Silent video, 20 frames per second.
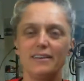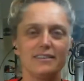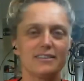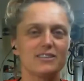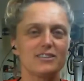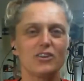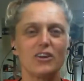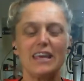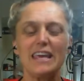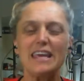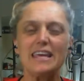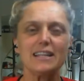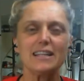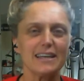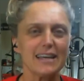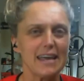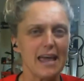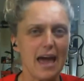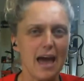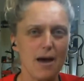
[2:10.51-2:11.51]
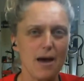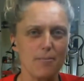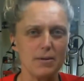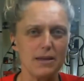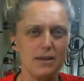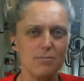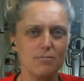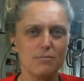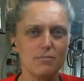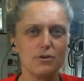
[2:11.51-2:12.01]
sort of healing,
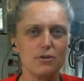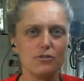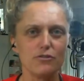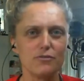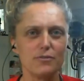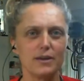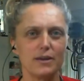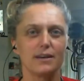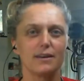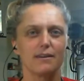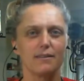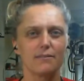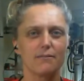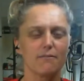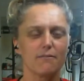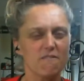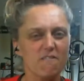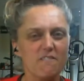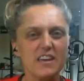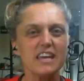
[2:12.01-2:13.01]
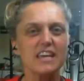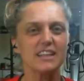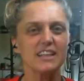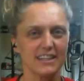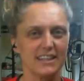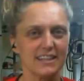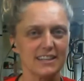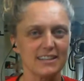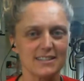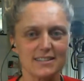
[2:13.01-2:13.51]
happy movement
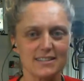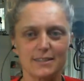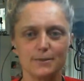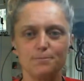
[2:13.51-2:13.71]
feelings.